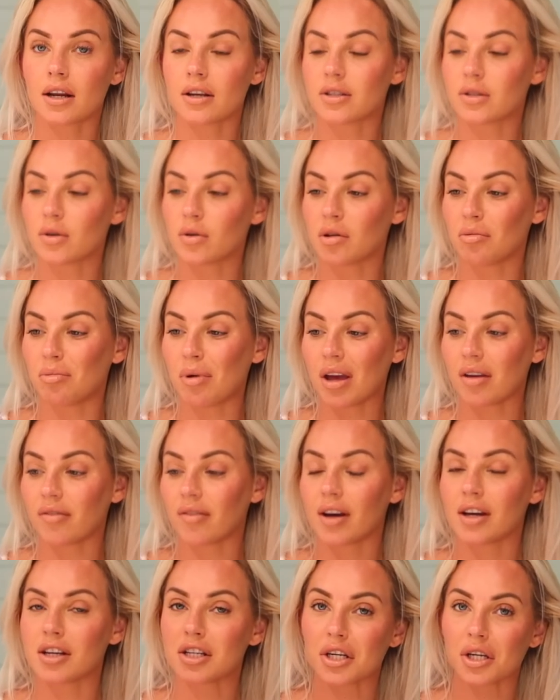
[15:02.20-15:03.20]
I saw the big
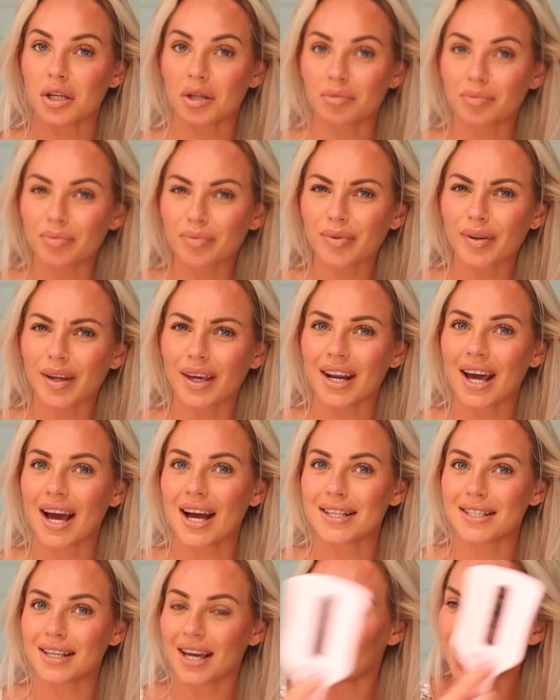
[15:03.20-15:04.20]
version and
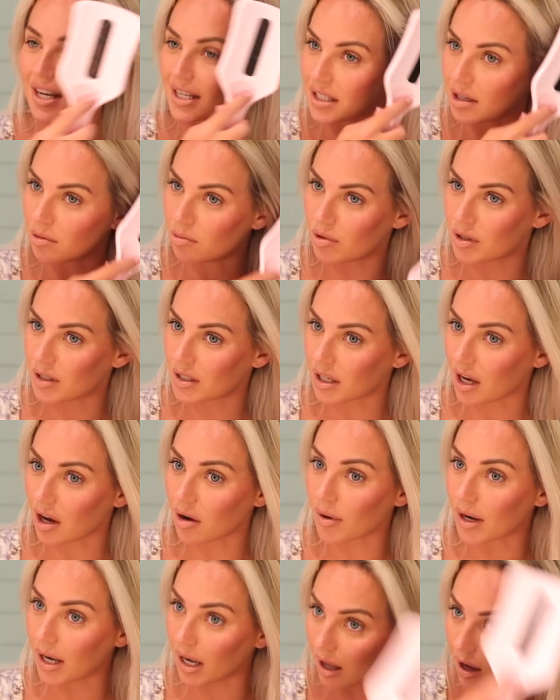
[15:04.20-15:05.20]
had to get it because I'm so in